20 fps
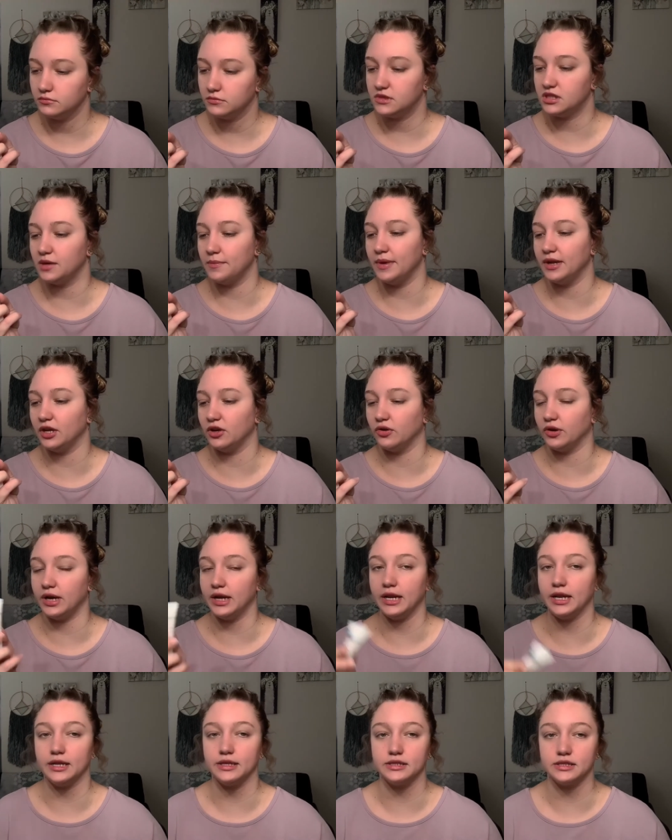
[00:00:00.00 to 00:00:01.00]

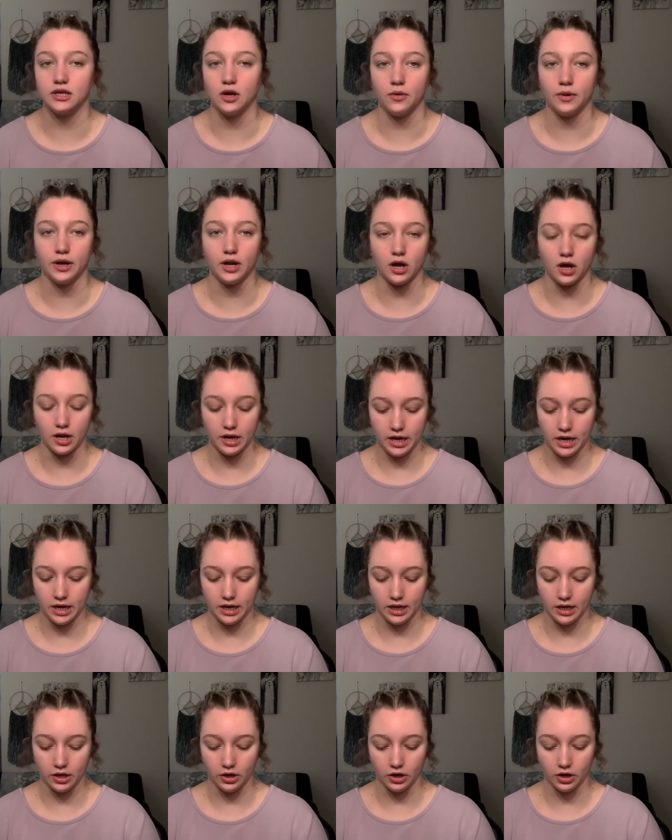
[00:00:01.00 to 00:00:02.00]
ingredients going on in
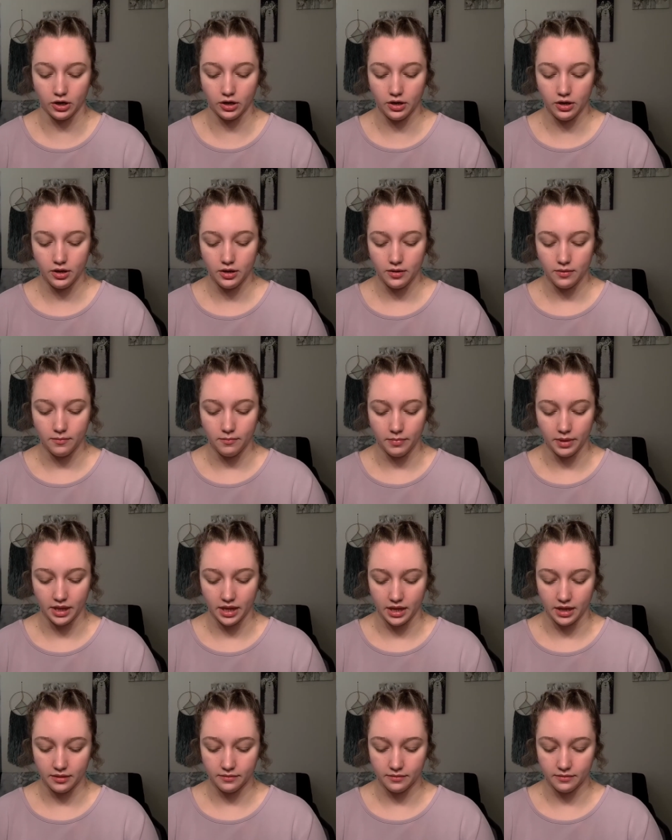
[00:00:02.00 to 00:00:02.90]
here, but